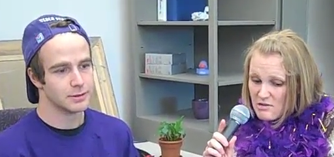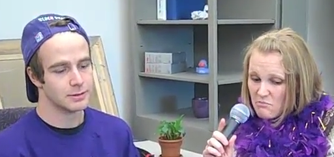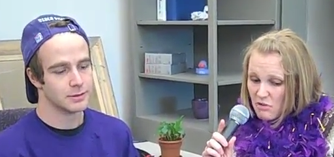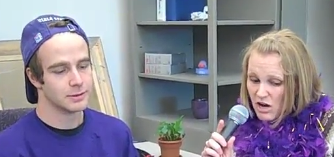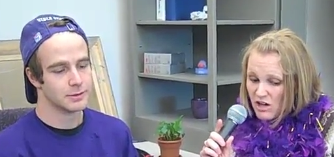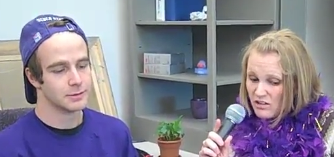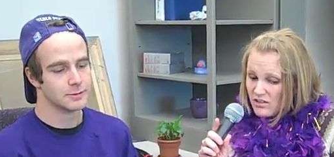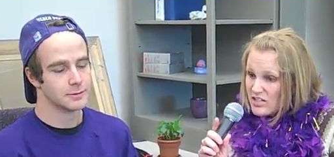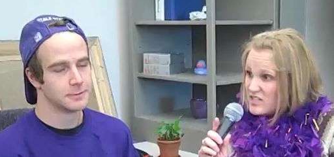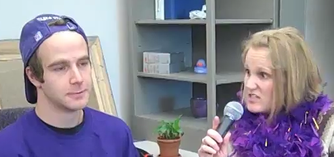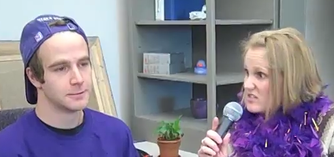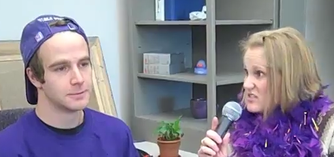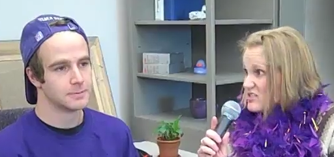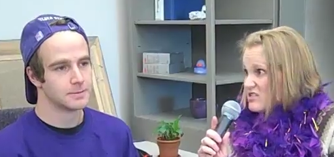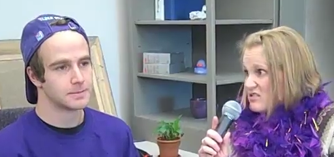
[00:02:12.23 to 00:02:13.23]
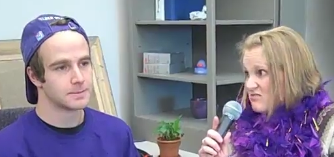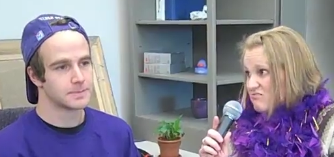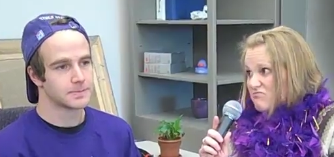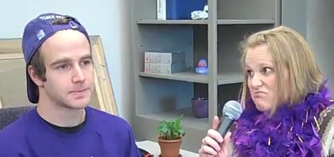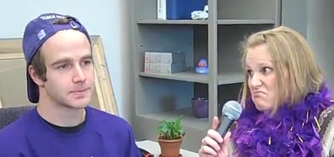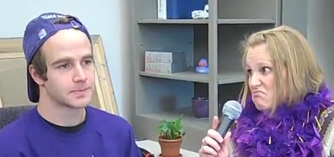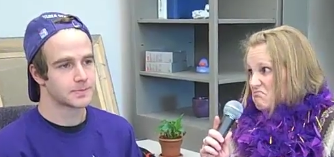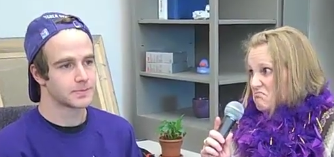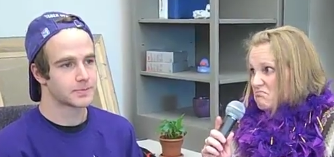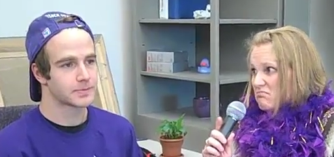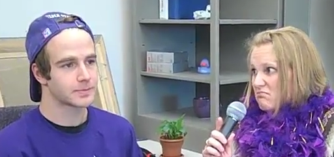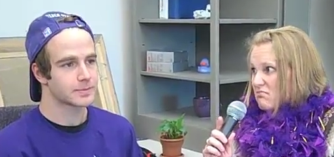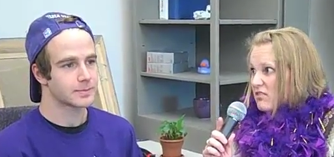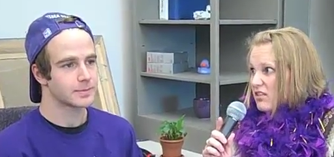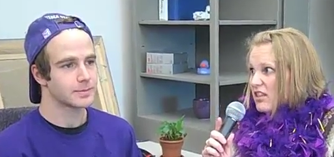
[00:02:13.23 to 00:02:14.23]
Speaker 1: ball is
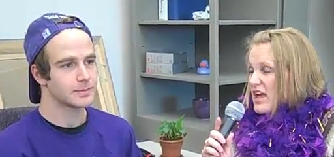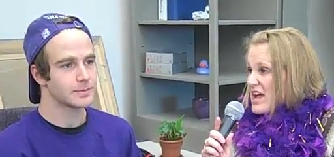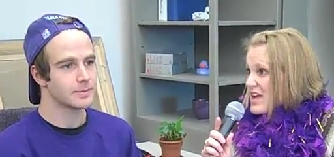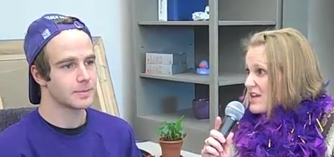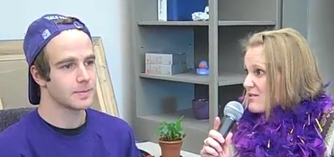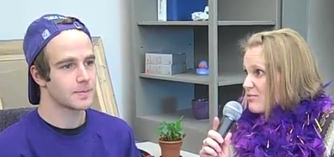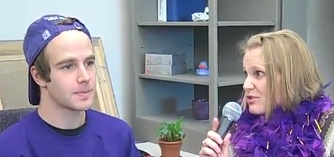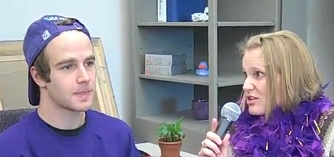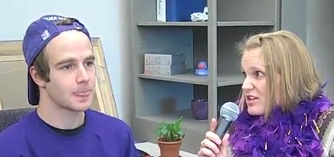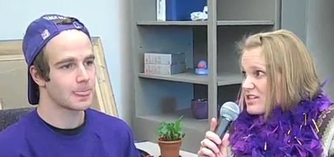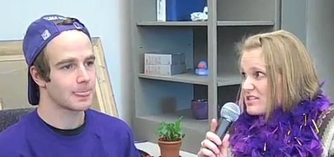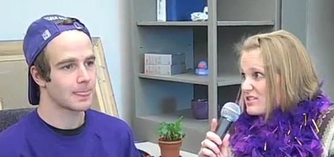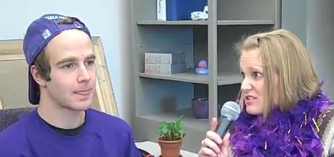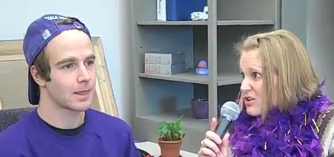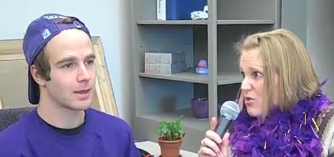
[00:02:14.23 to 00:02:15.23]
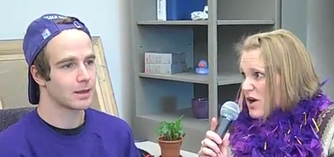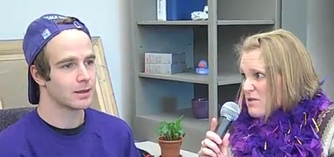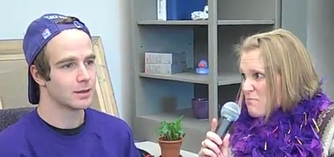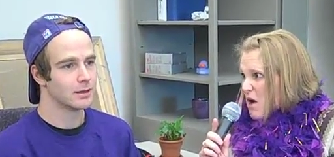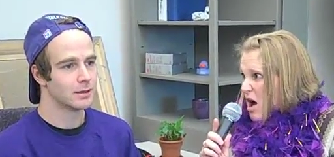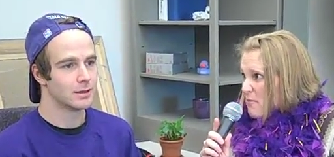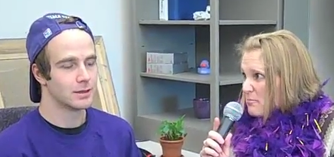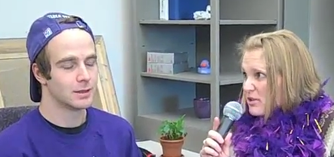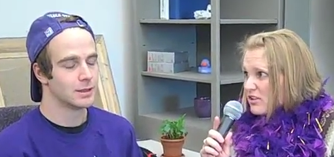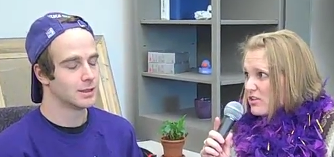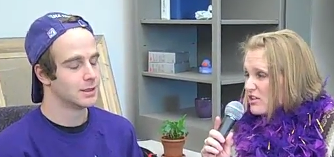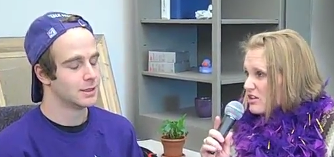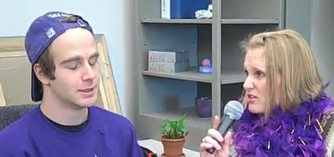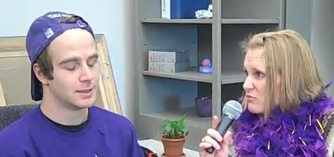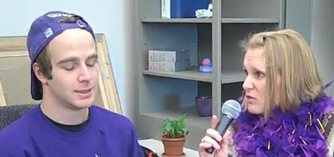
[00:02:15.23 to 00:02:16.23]
lame or isn't quite
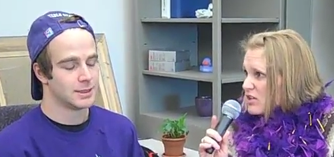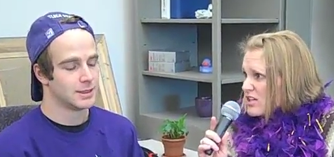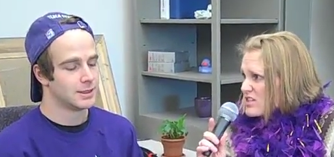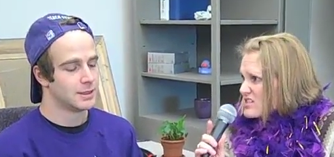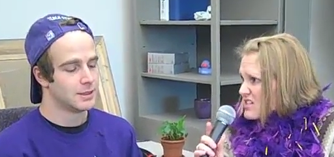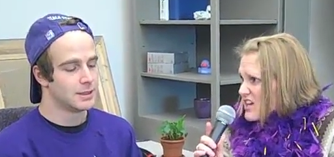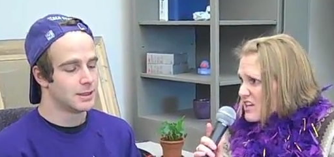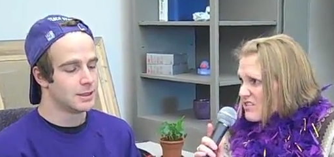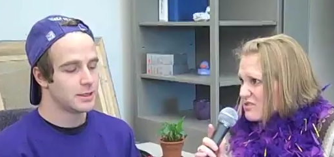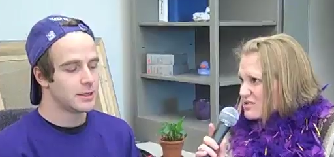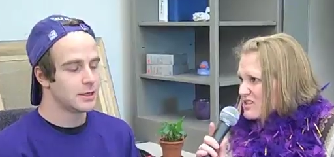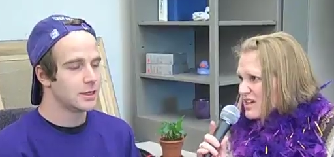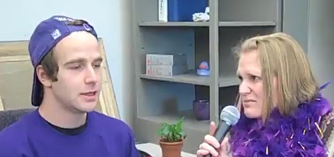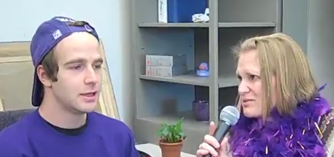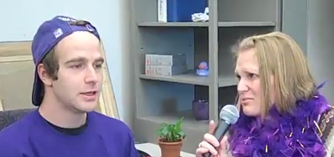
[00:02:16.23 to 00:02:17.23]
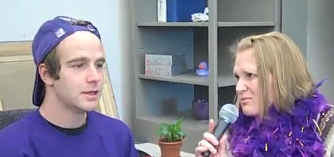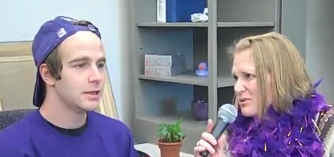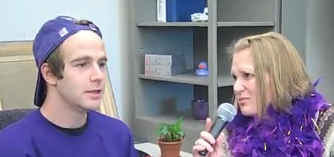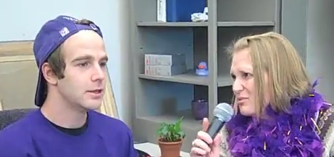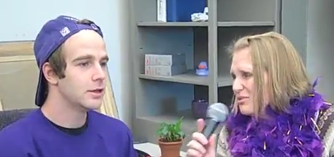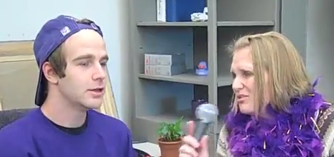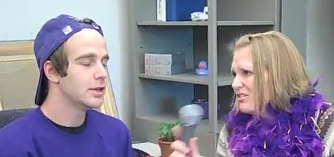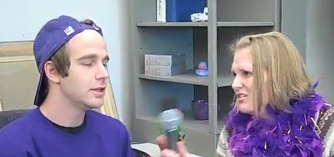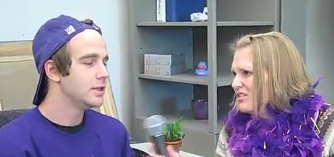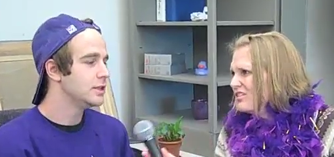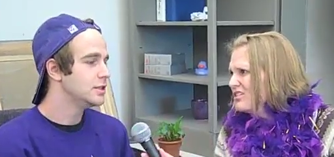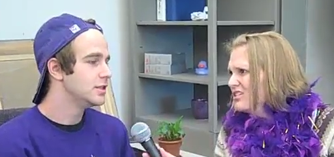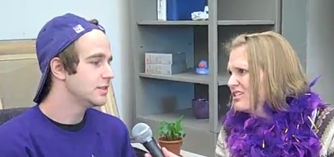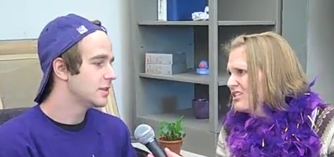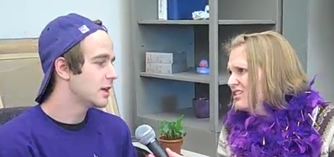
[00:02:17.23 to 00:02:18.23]
popular. What do you say to those types of people? You know,
Speaker 2: you, you
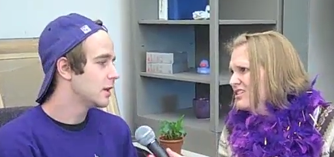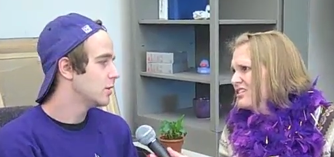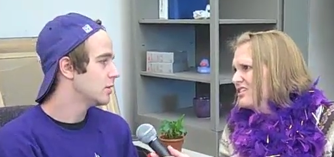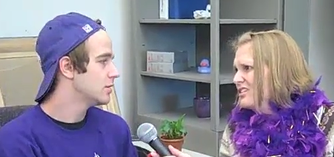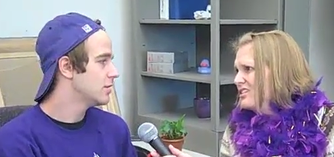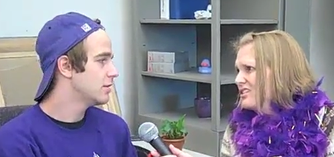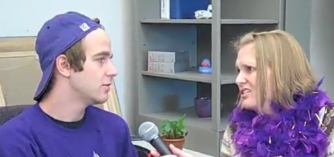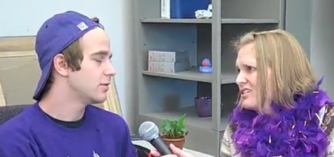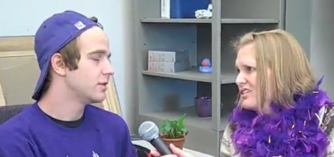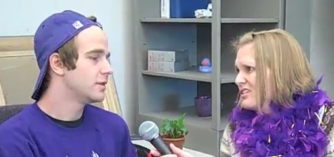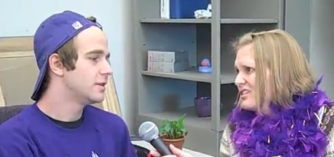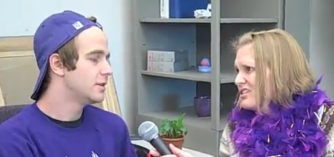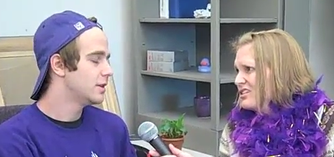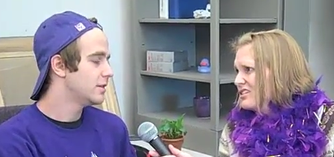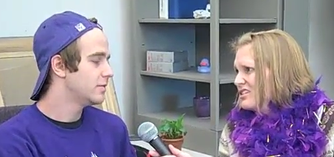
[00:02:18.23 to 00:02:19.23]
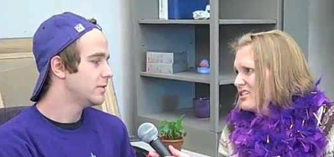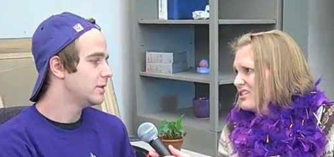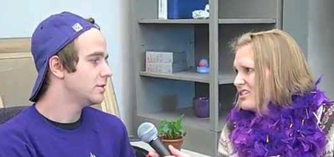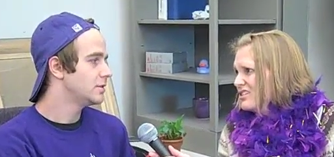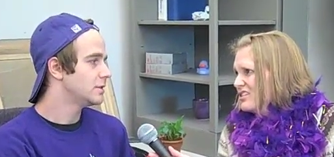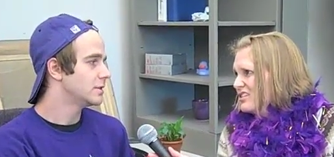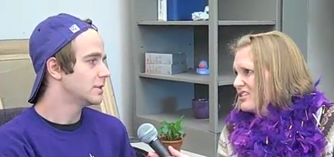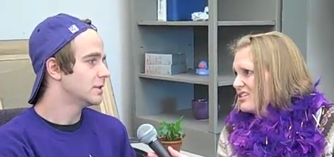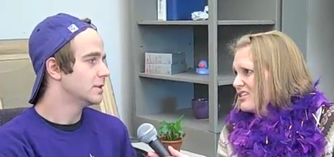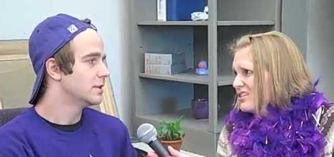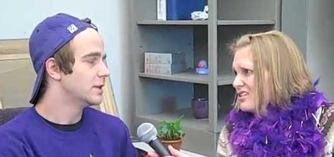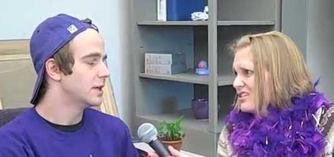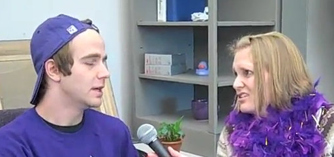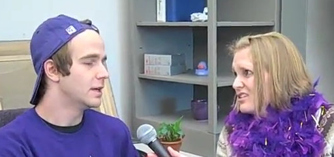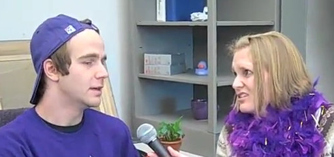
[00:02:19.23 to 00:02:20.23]
just got to look to the to the future.
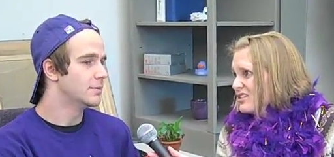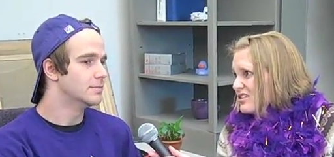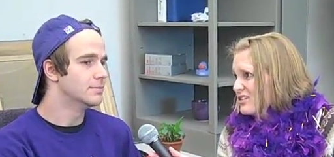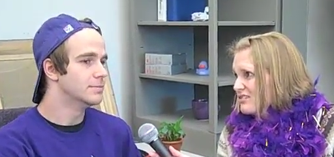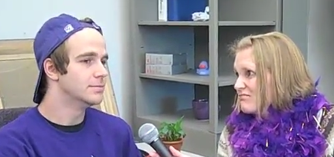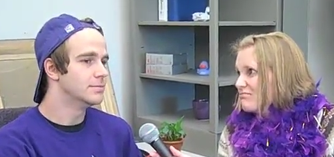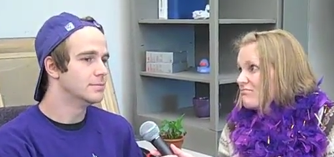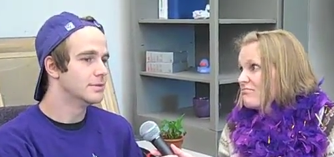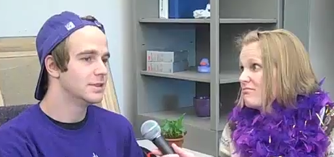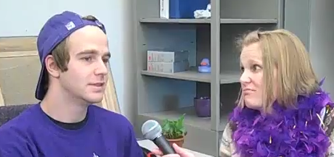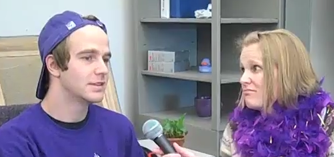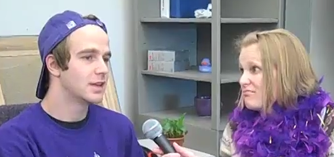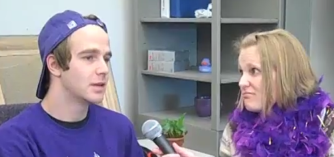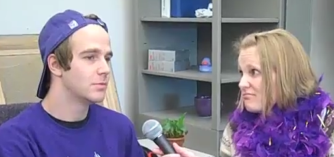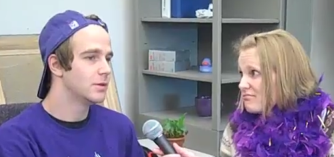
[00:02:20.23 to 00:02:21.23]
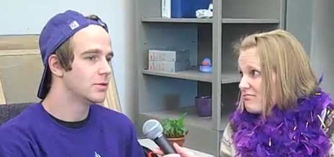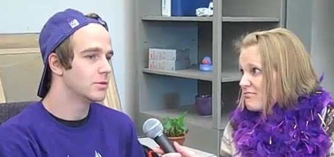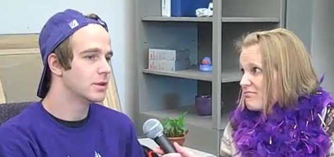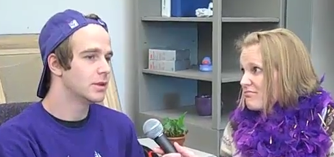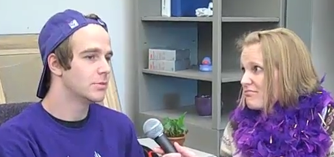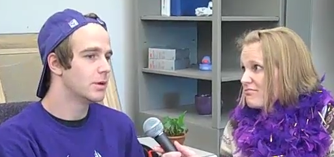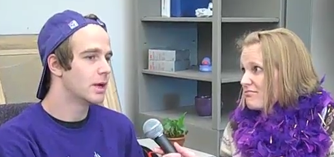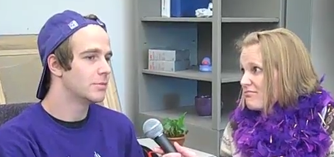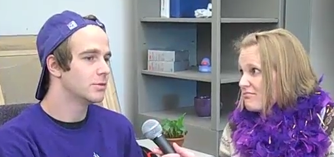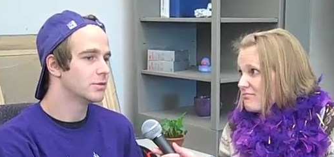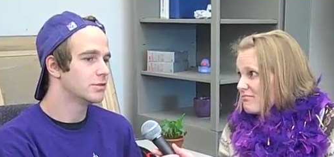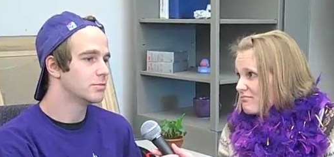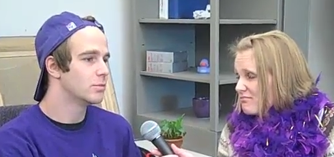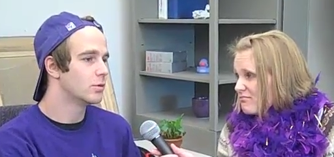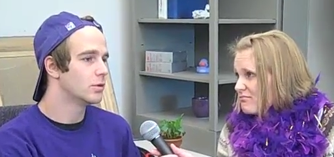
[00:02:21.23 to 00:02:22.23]
Um, it's going to be a really popular
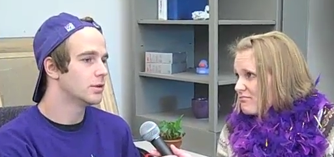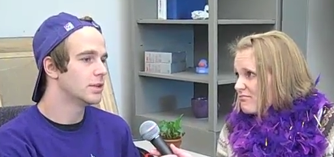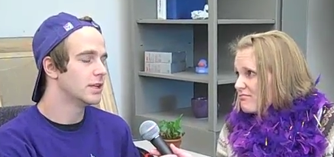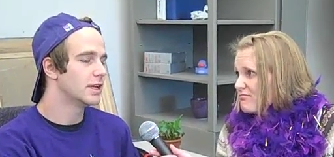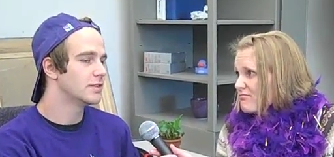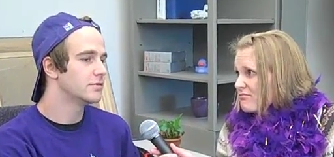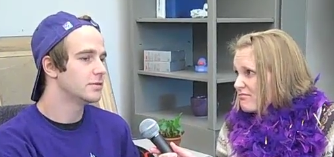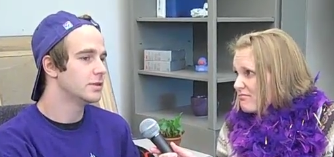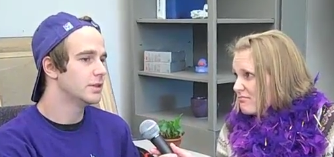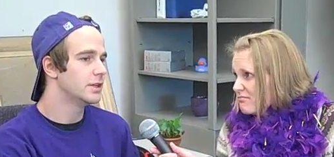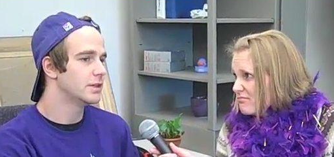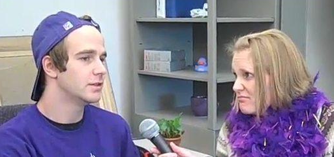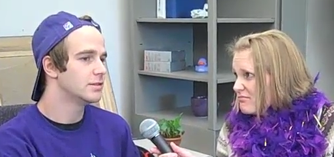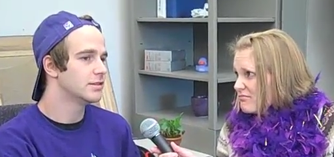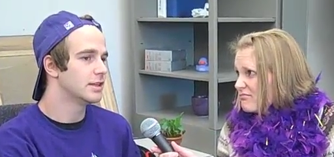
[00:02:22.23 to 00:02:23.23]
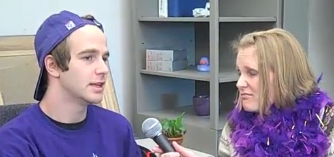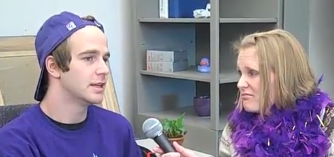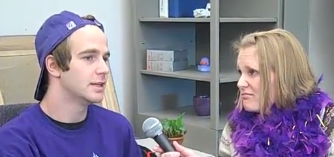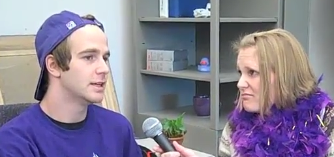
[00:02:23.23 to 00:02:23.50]
sport in the next few years, and